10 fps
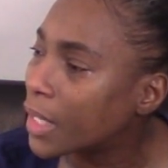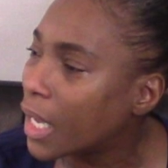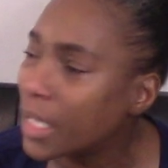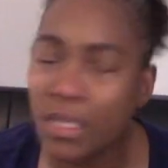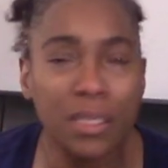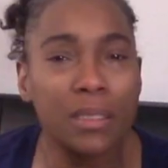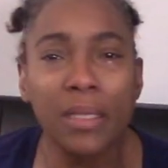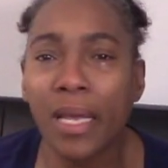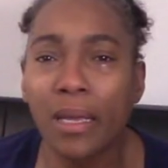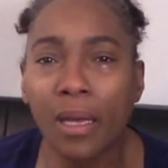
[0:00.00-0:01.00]
I just
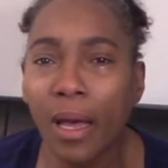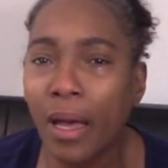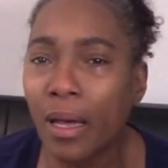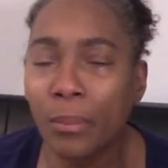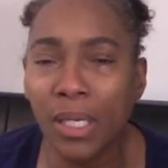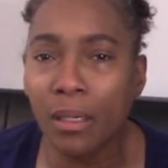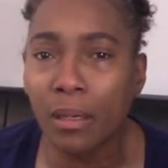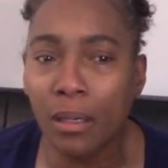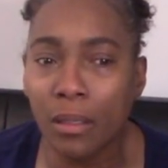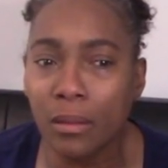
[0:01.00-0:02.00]
thank God
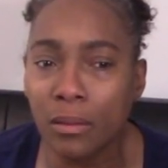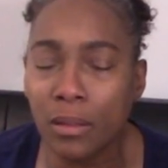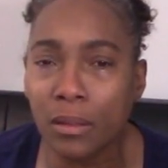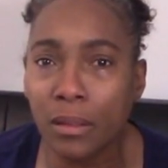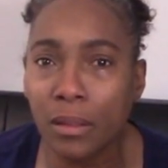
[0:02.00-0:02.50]
because